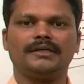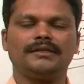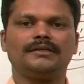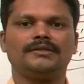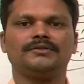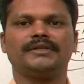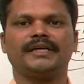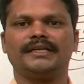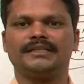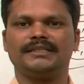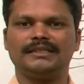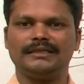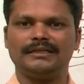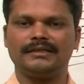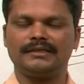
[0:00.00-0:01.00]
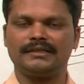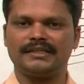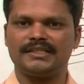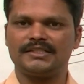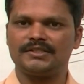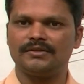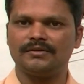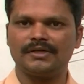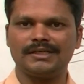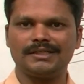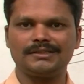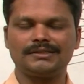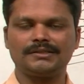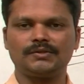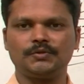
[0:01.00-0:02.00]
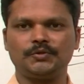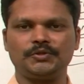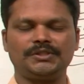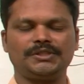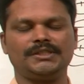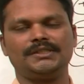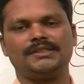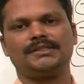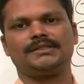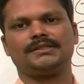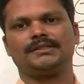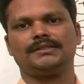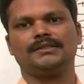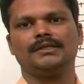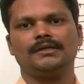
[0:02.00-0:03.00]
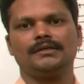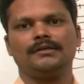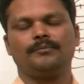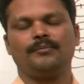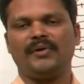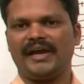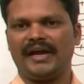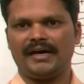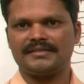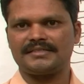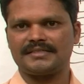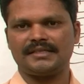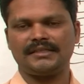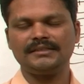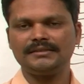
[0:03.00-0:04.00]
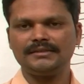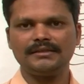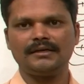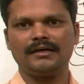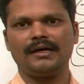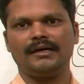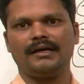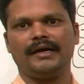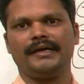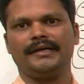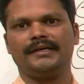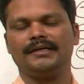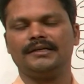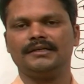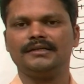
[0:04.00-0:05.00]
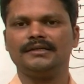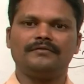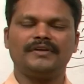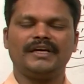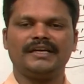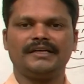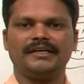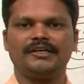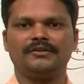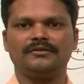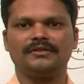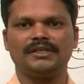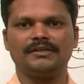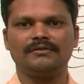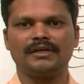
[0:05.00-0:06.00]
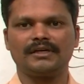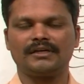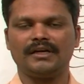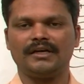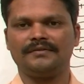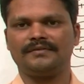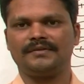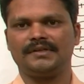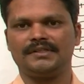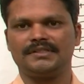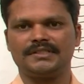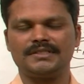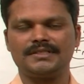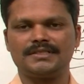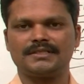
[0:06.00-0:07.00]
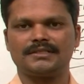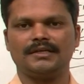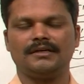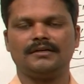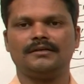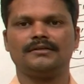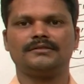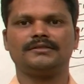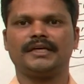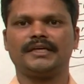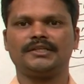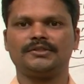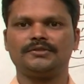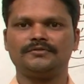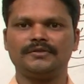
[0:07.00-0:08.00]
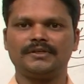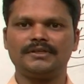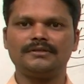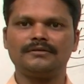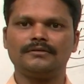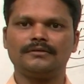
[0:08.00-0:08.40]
you can raise your questions by asking, and we are ready to give the clarifications. Thank you for